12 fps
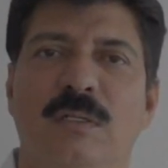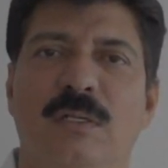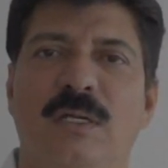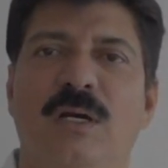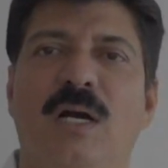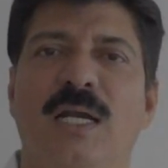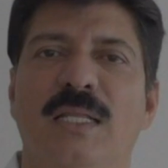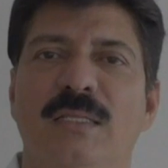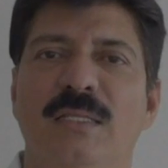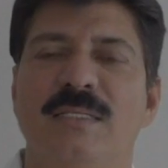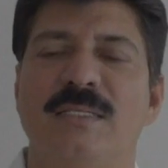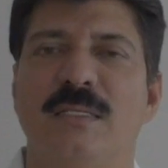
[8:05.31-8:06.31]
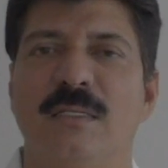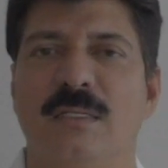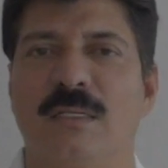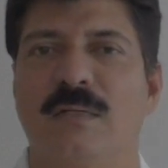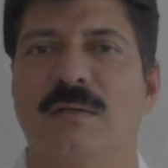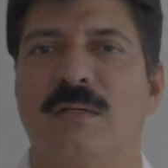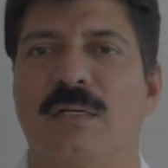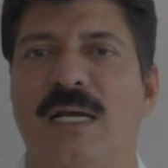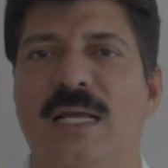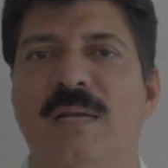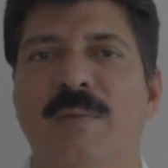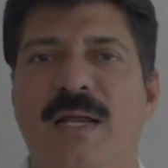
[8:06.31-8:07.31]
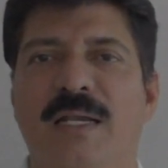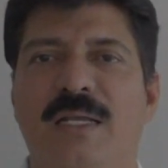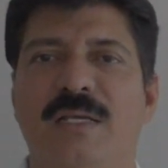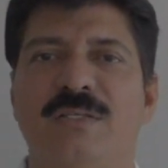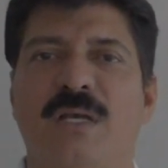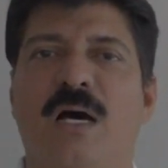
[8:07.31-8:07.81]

regarding this kinematics